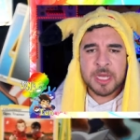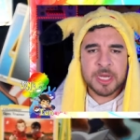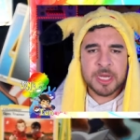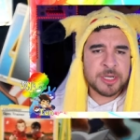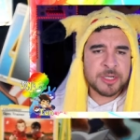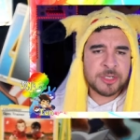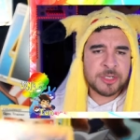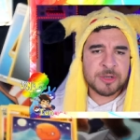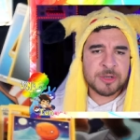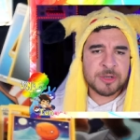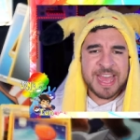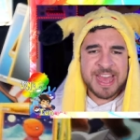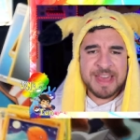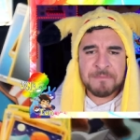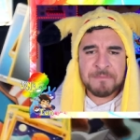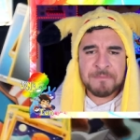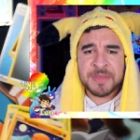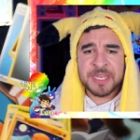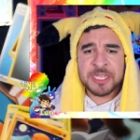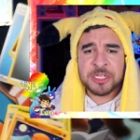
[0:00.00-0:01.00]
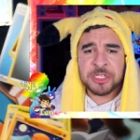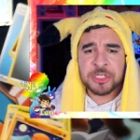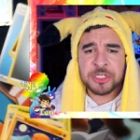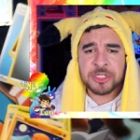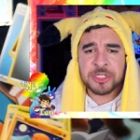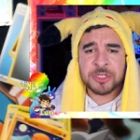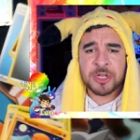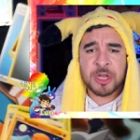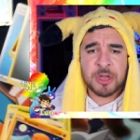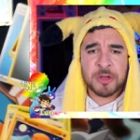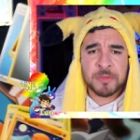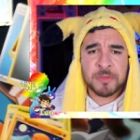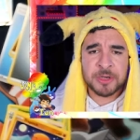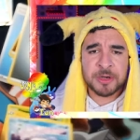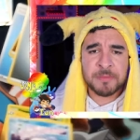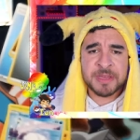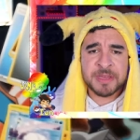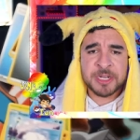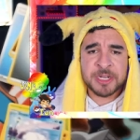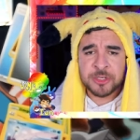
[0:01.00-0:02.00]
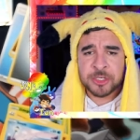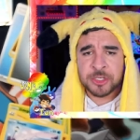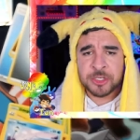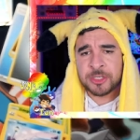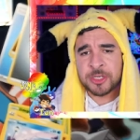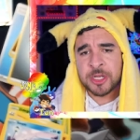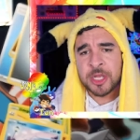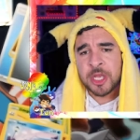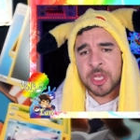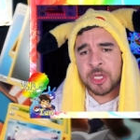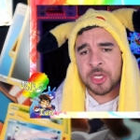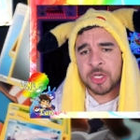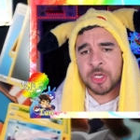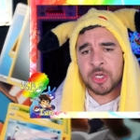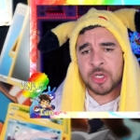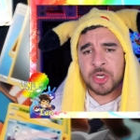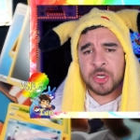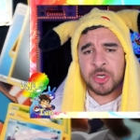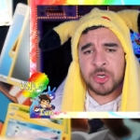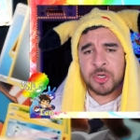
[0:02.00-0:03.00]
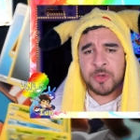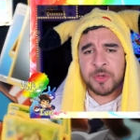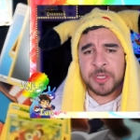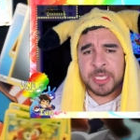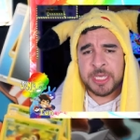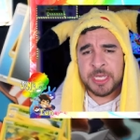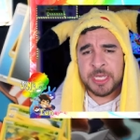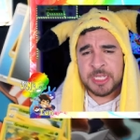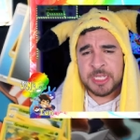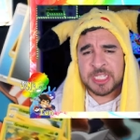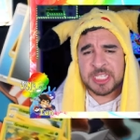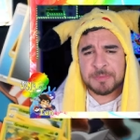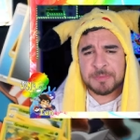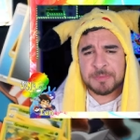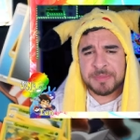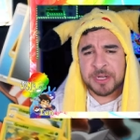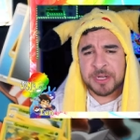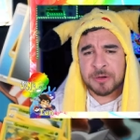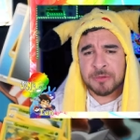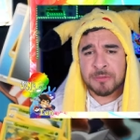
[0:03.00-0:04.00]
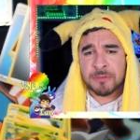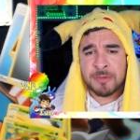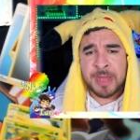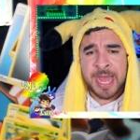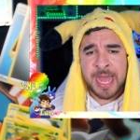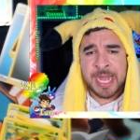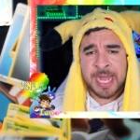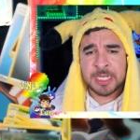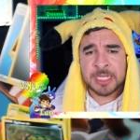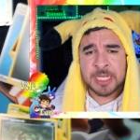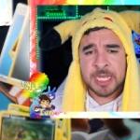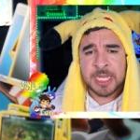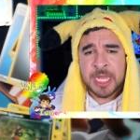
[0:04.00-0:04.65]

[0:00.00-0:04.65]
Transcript: and Trapinch snom on a bench, a Grookey spinner rack.